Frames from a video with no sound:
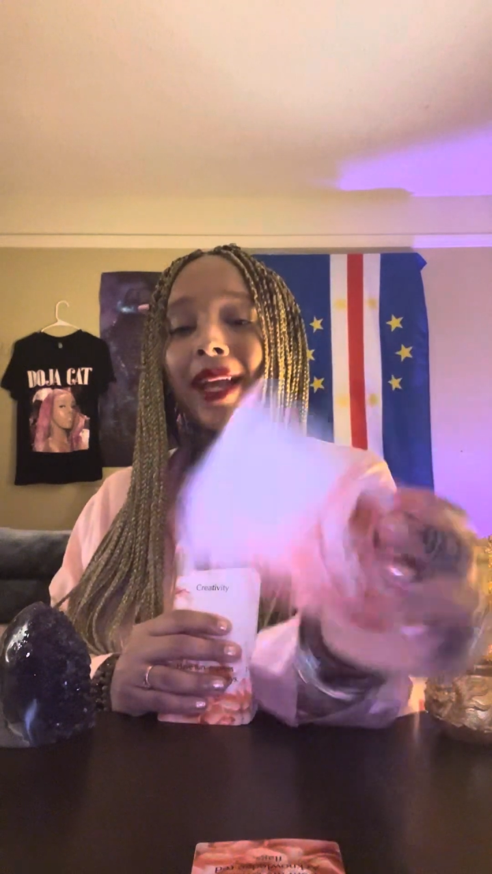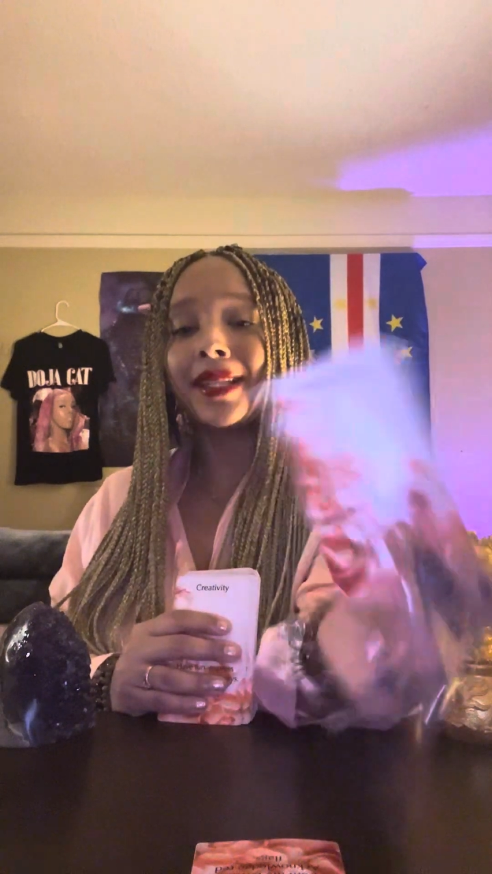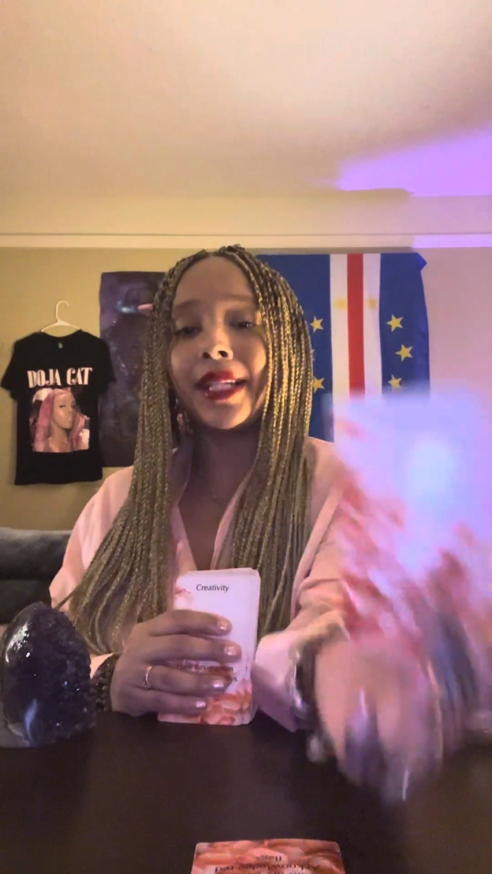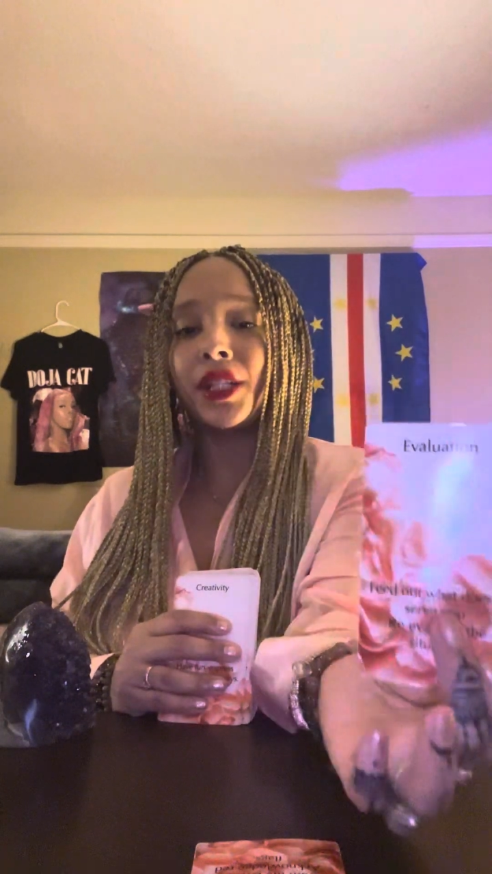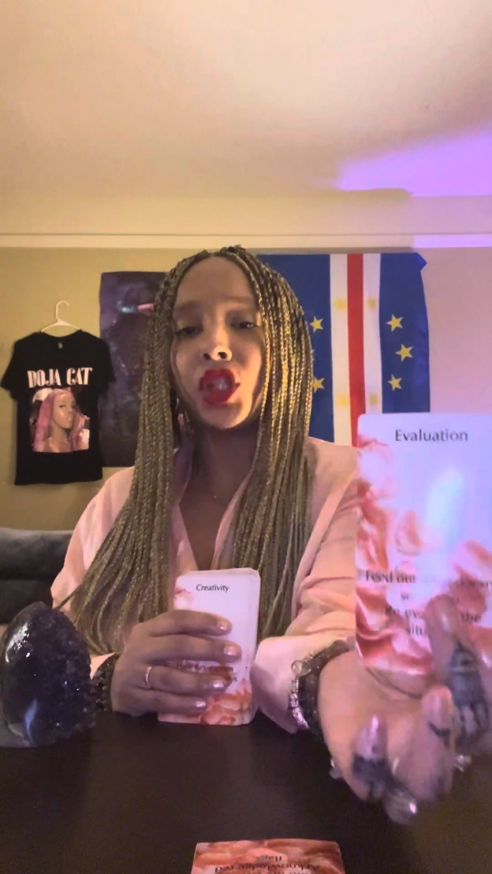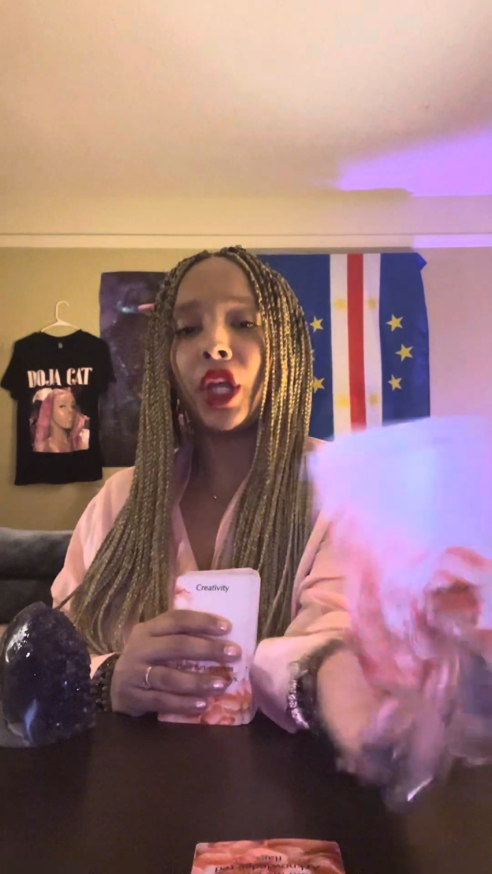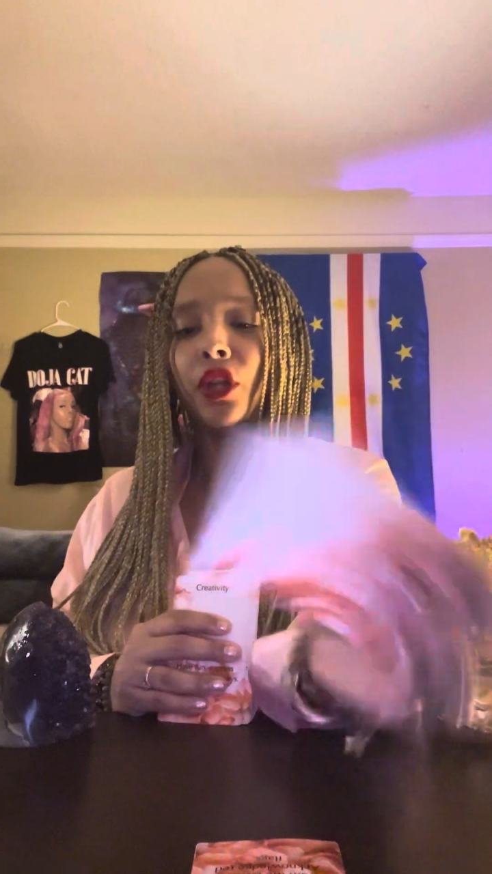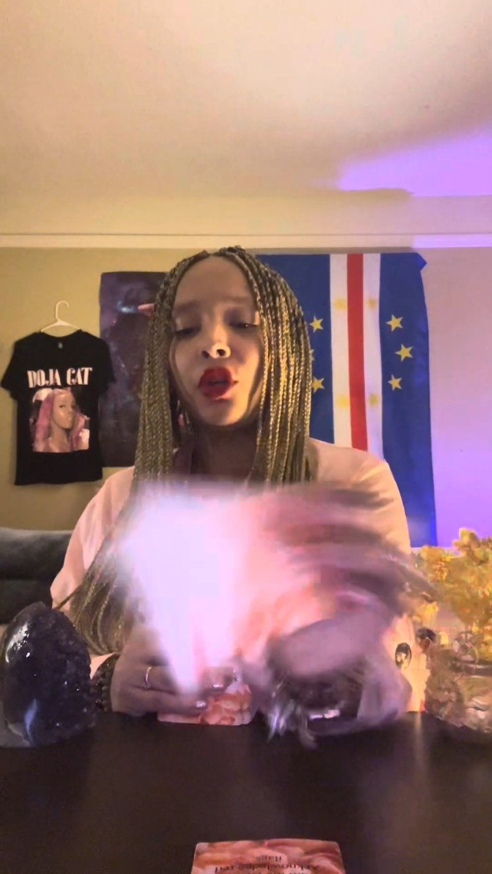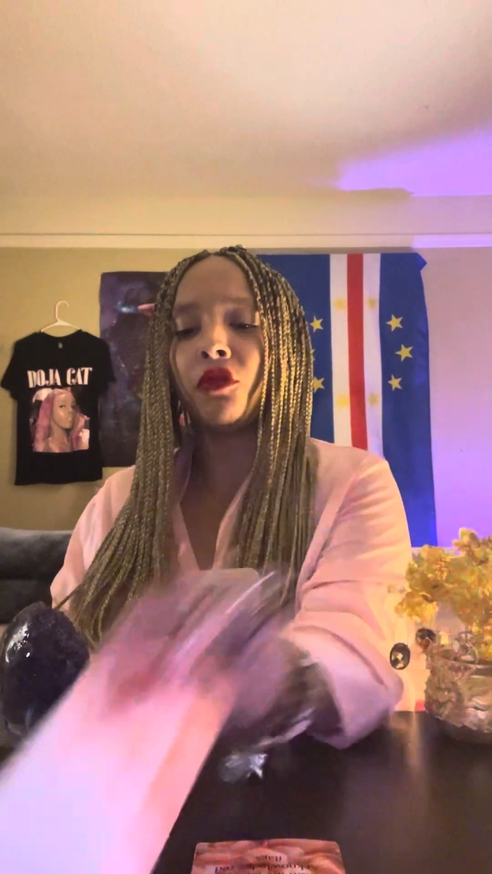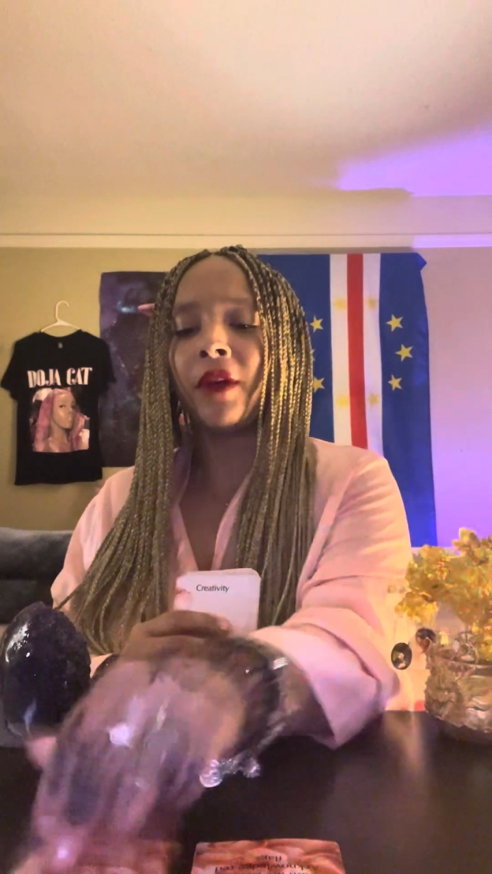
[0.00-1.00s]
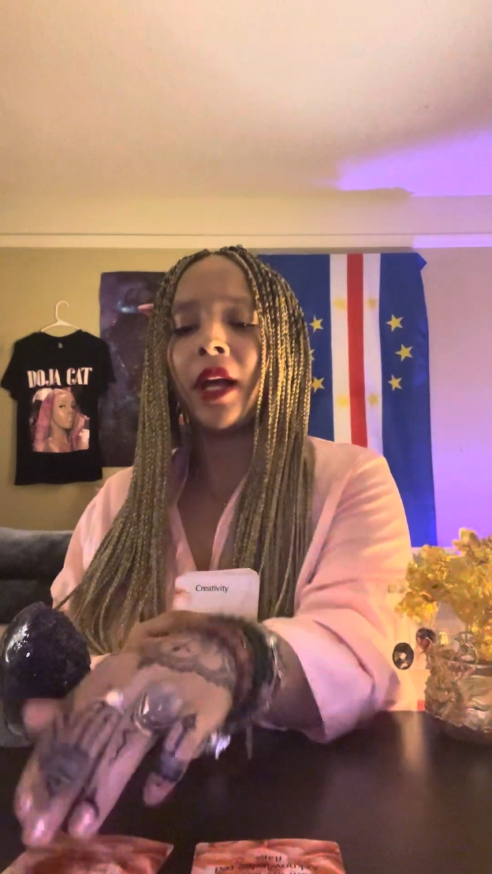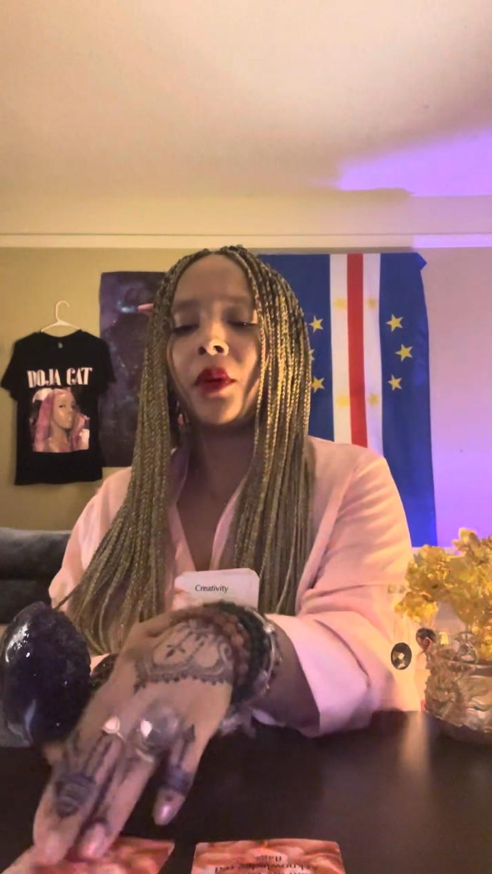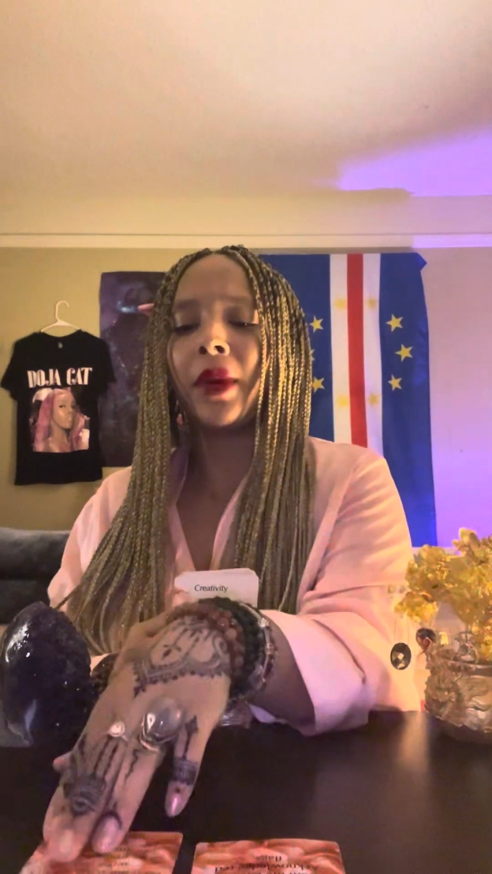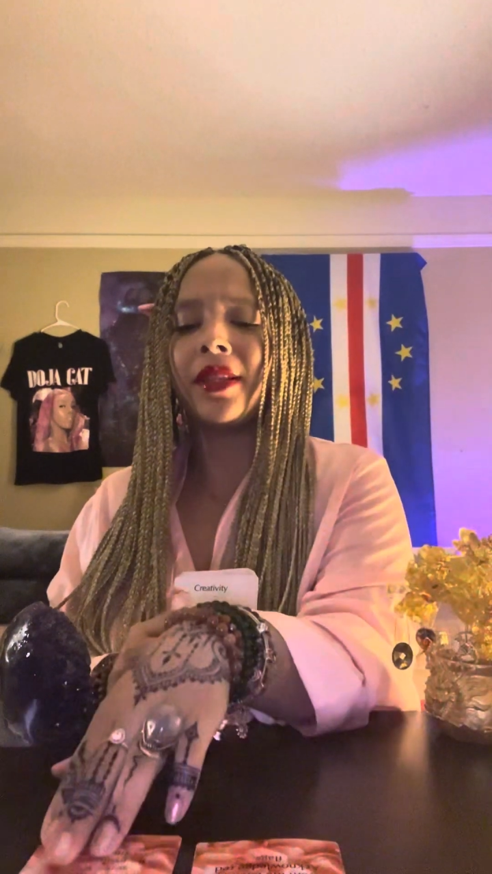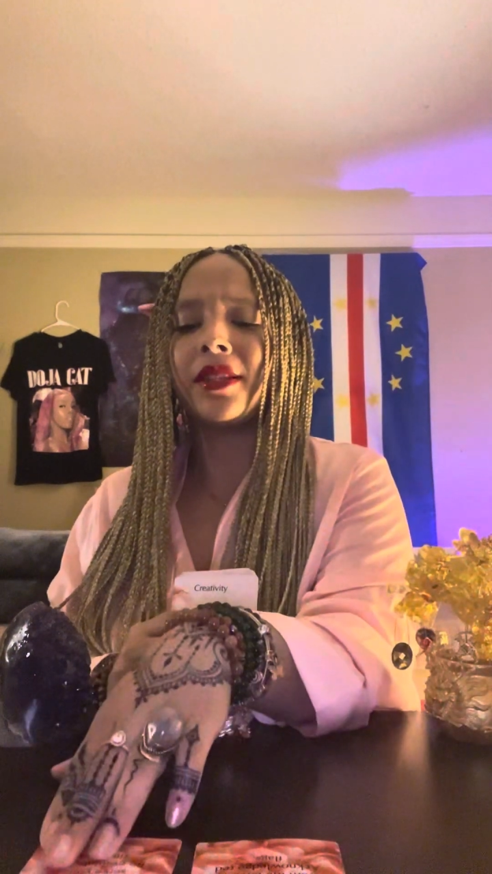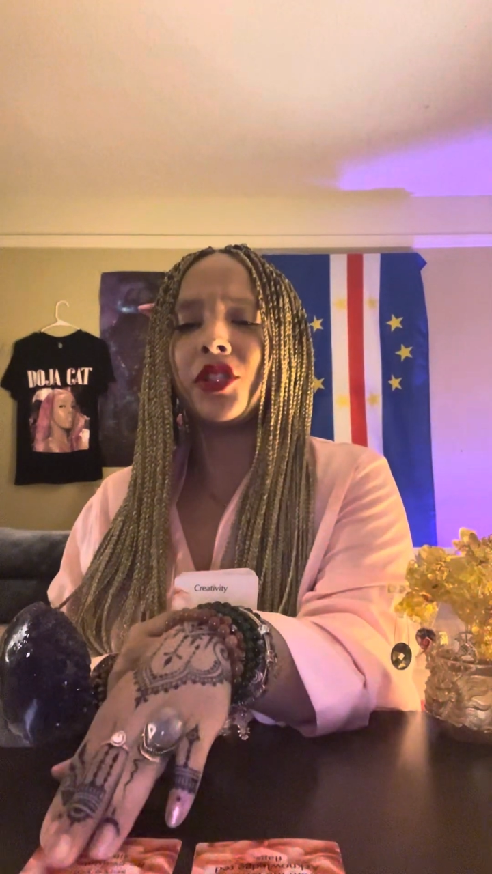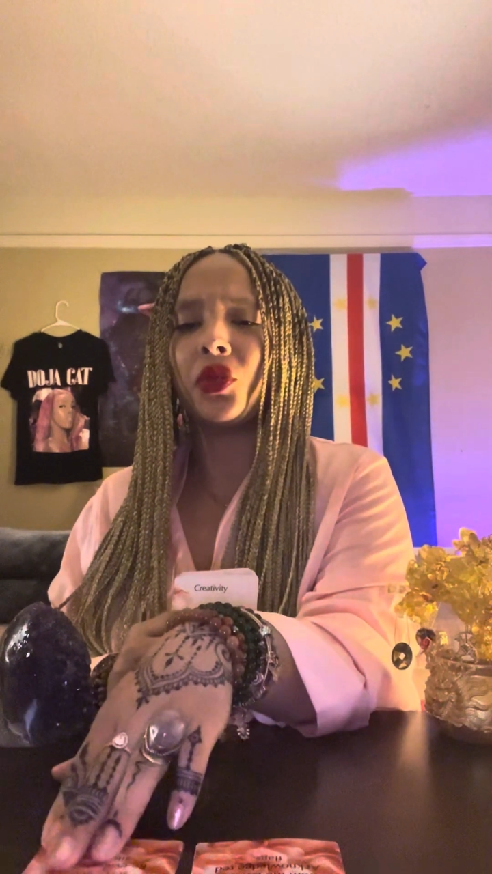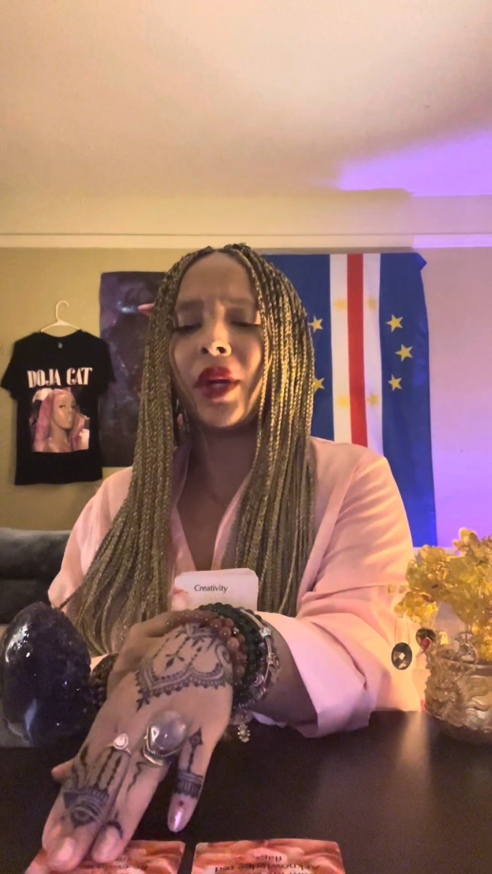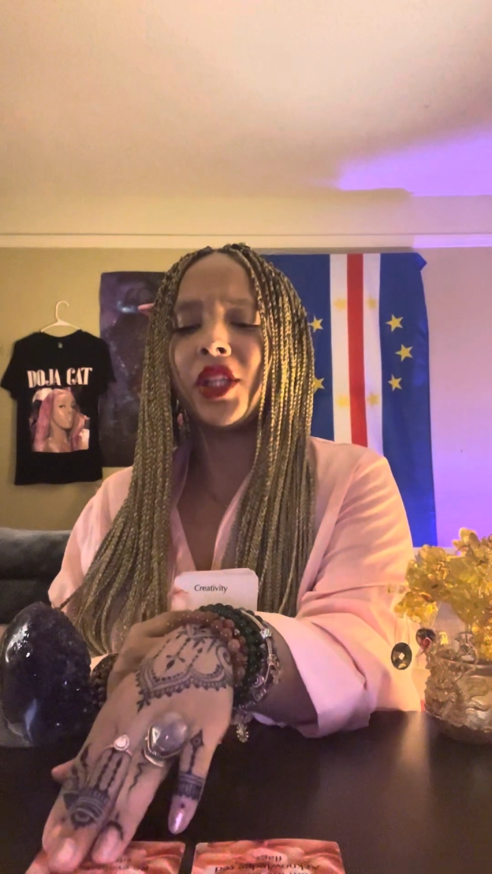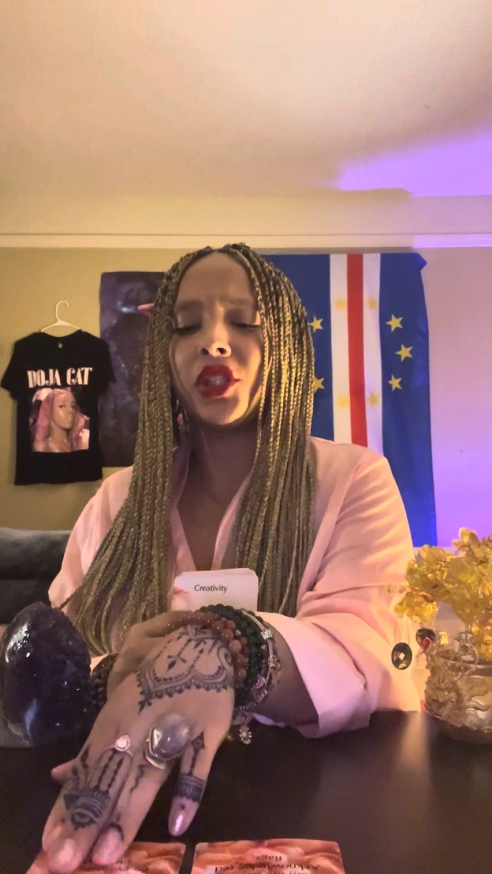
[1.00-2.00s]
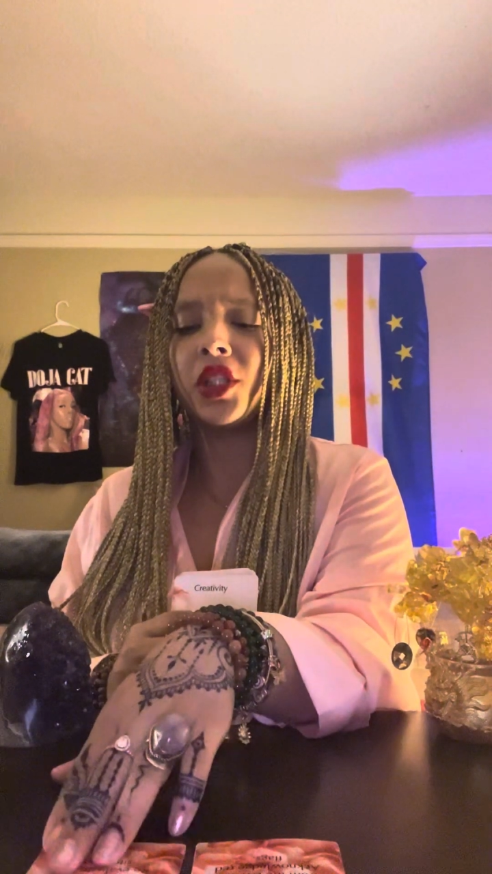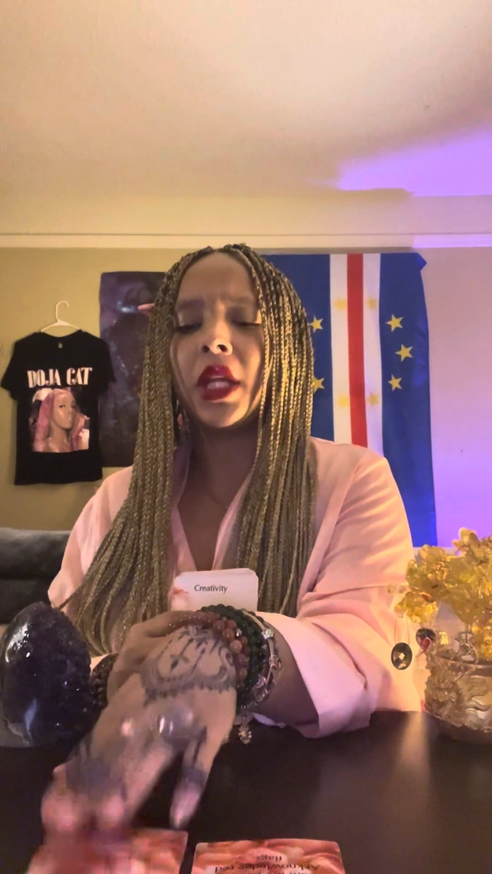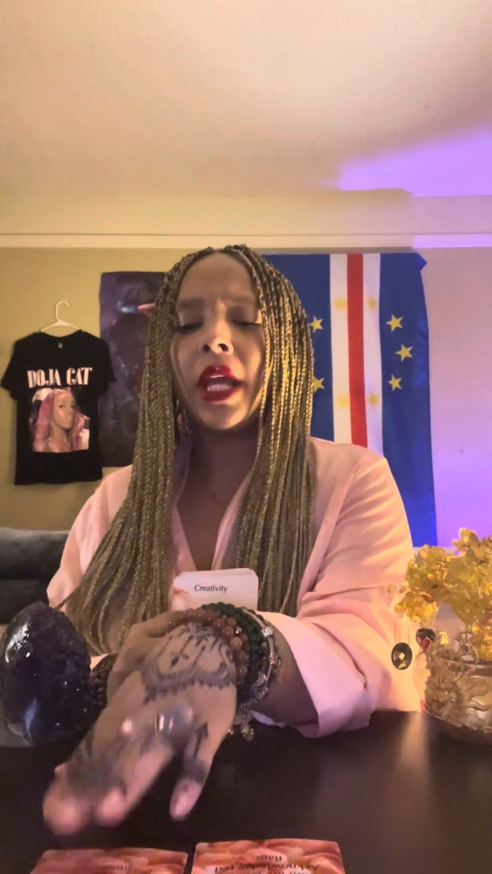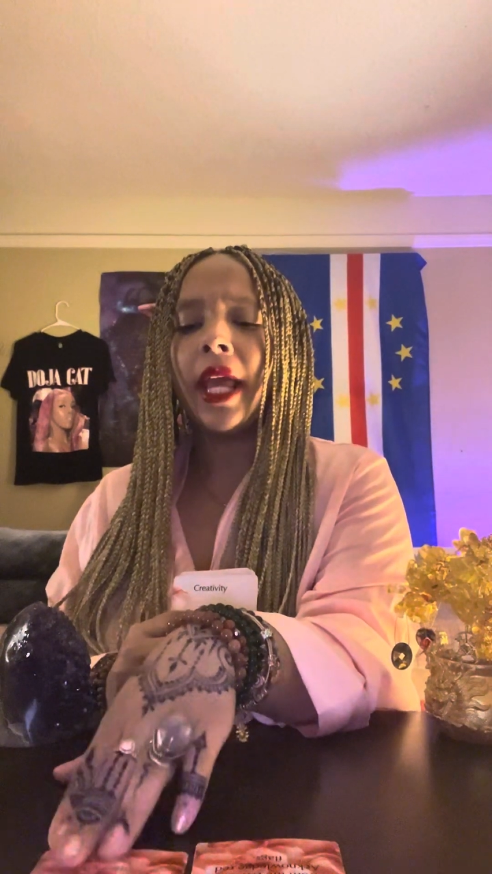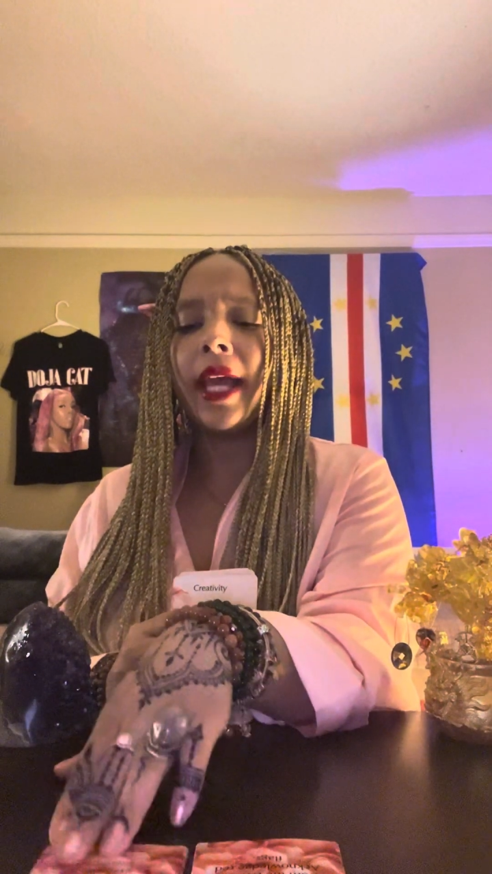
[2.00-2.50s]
attention and you evaluate the situation,